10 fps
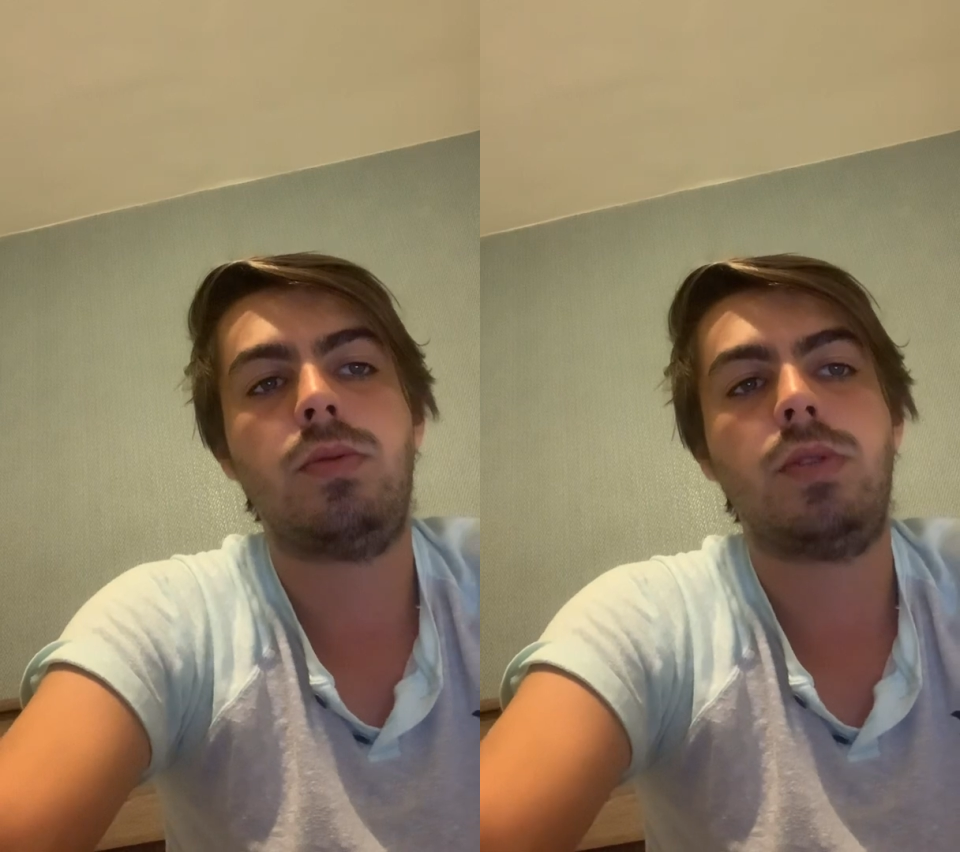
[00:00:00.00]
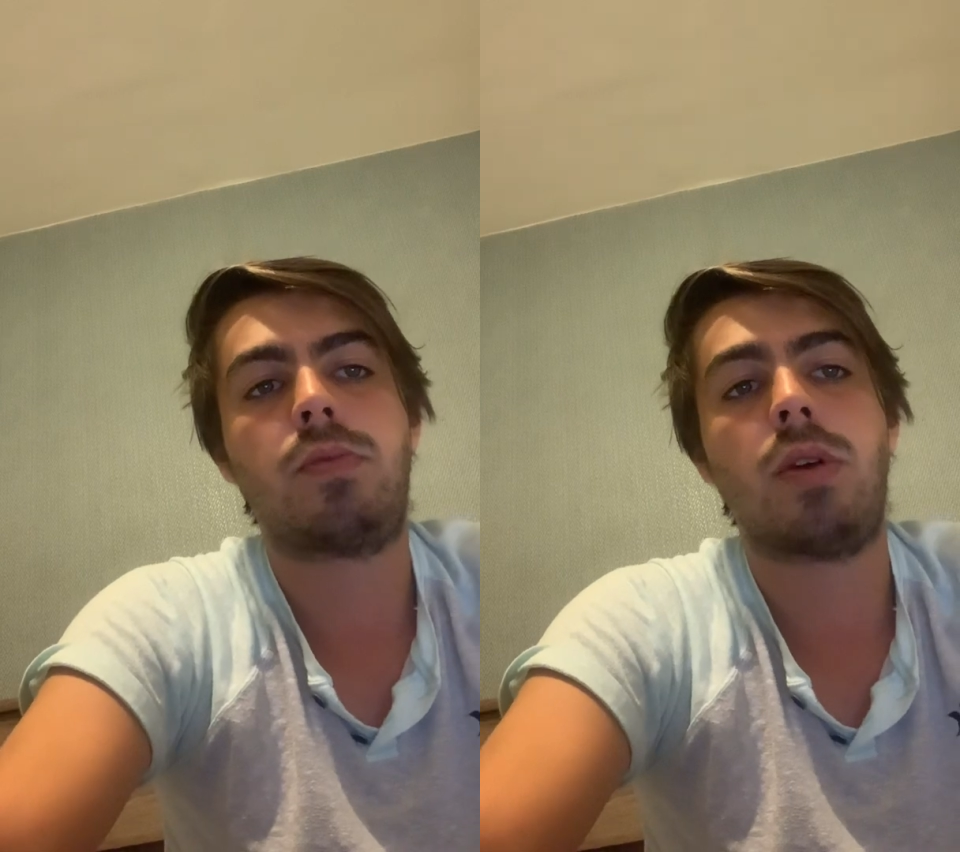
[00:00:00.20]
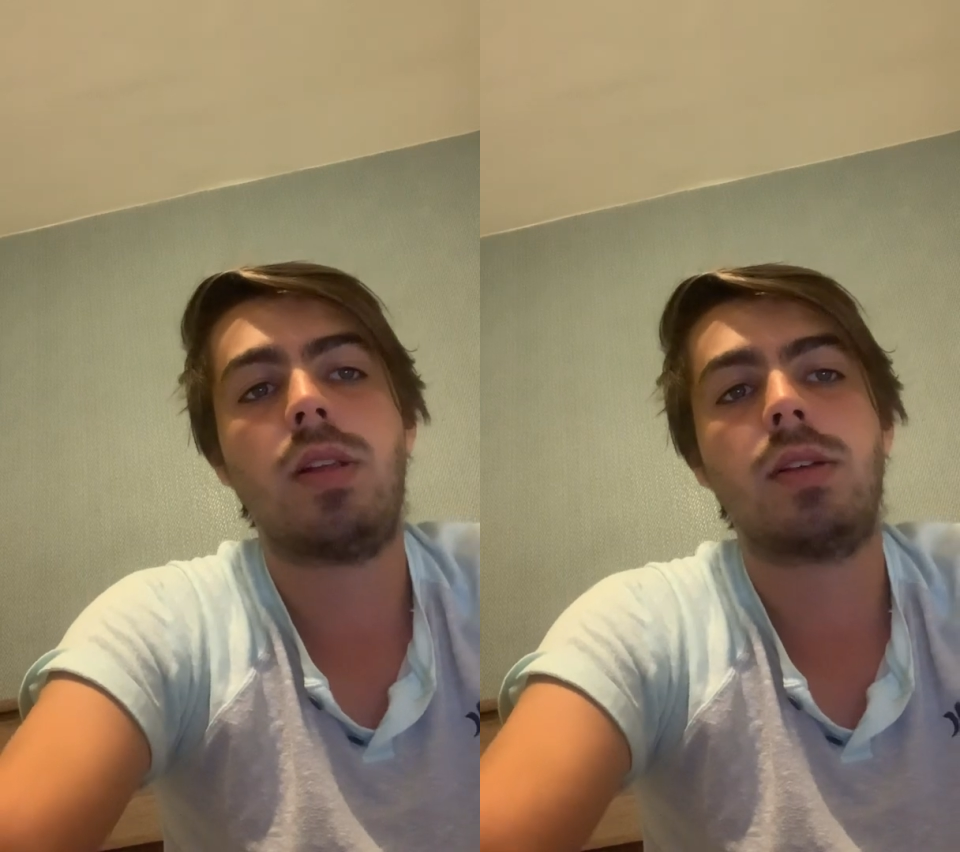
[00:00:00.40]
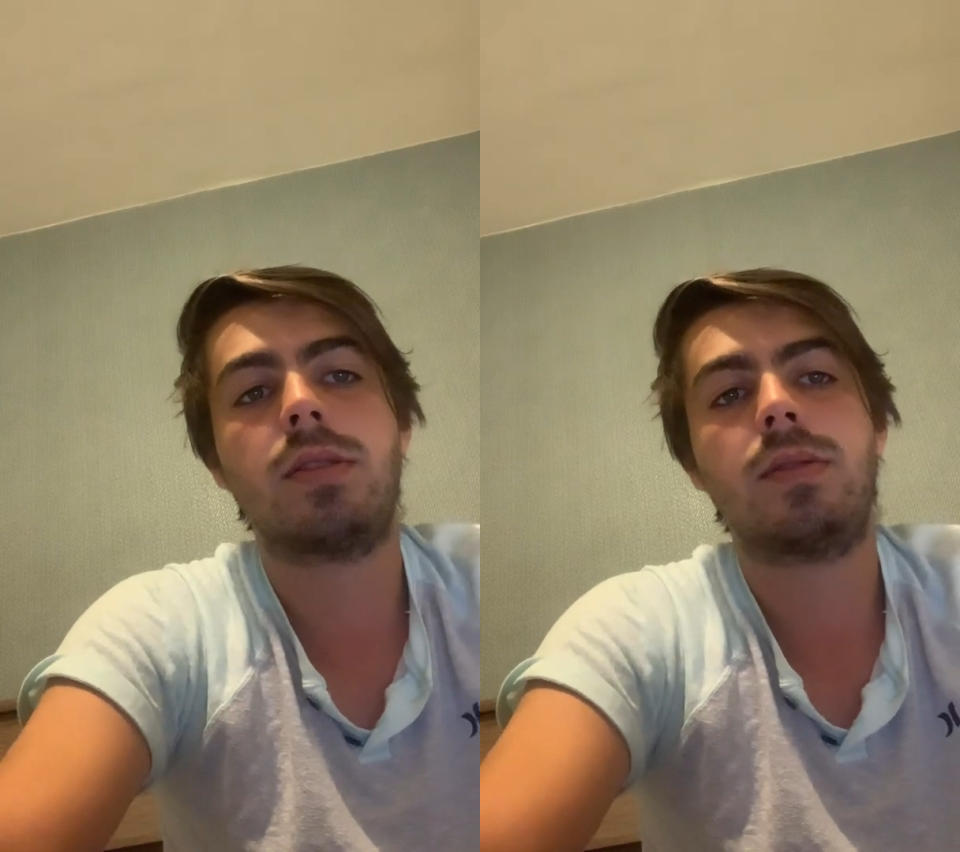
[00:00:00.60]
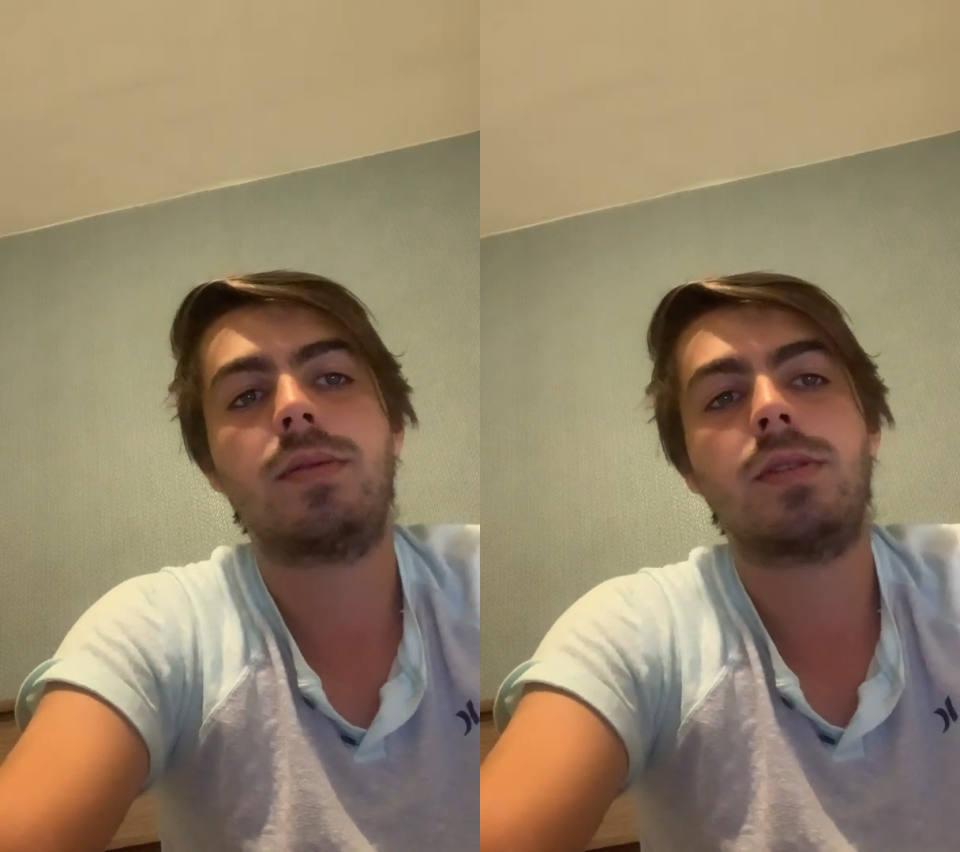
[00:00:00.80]
the
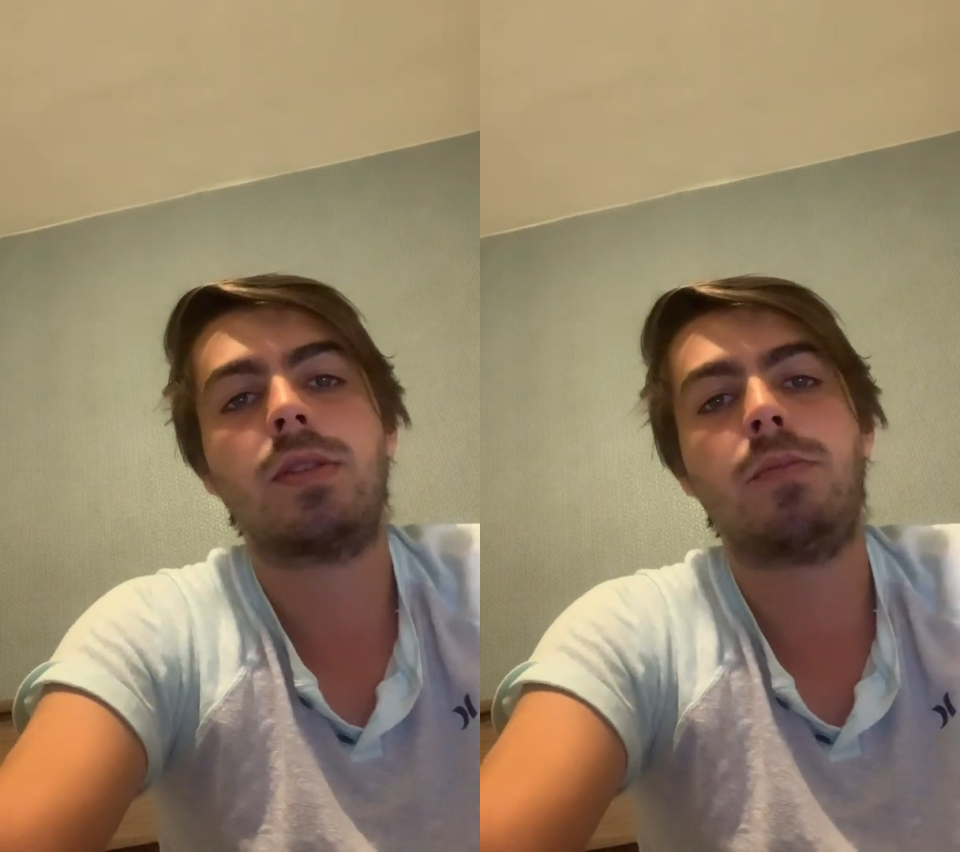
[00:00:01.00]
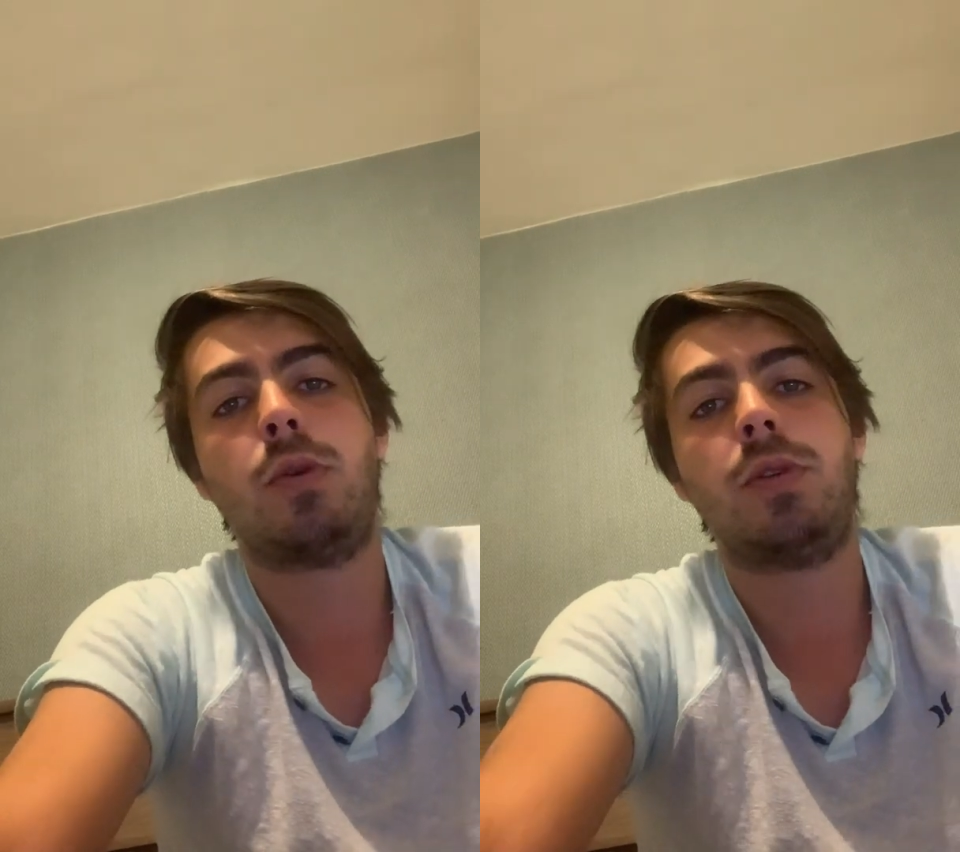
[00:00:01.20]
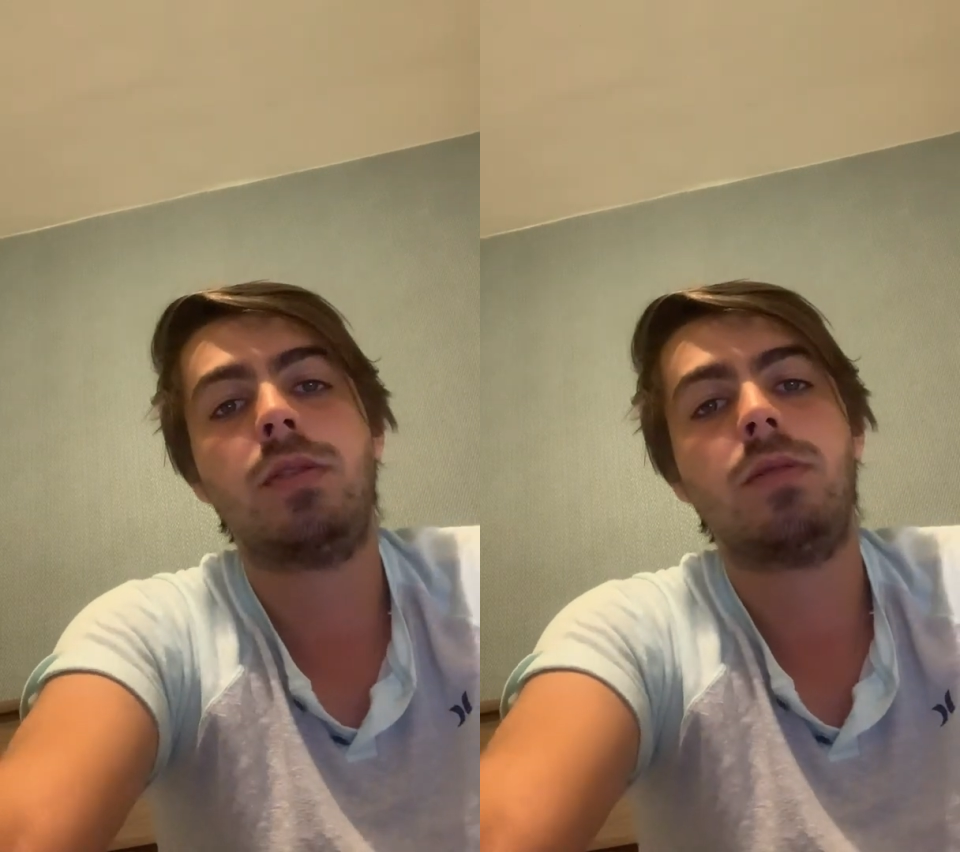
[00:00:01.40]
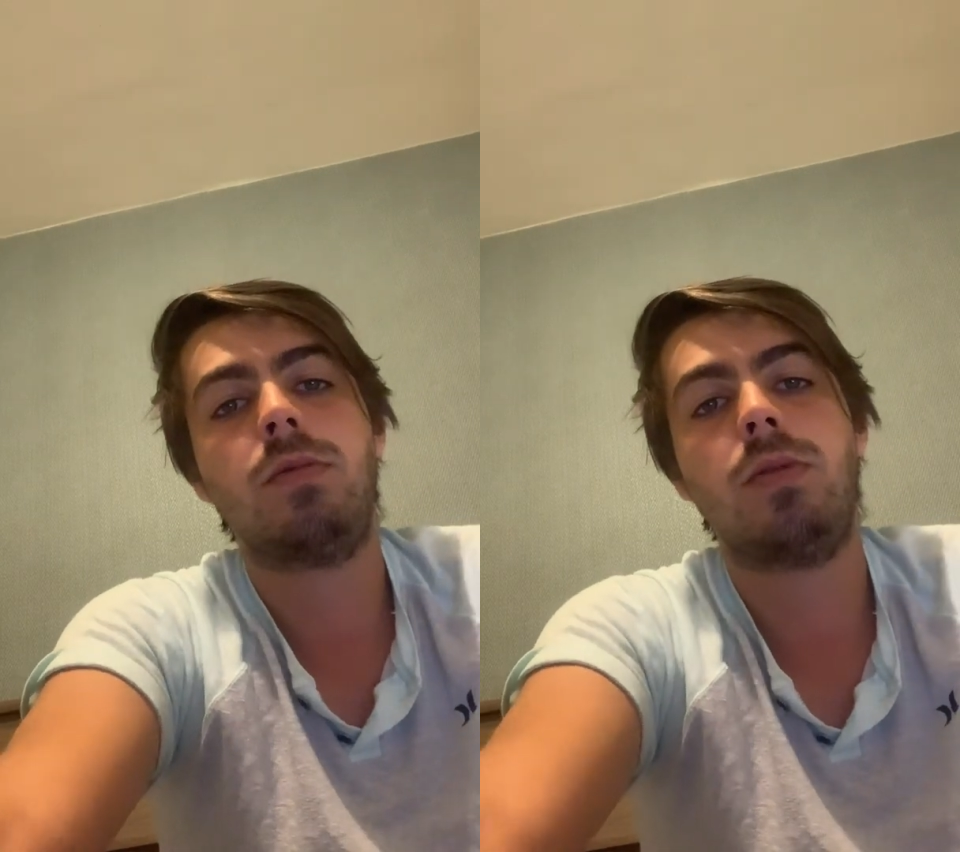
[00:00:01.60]
product component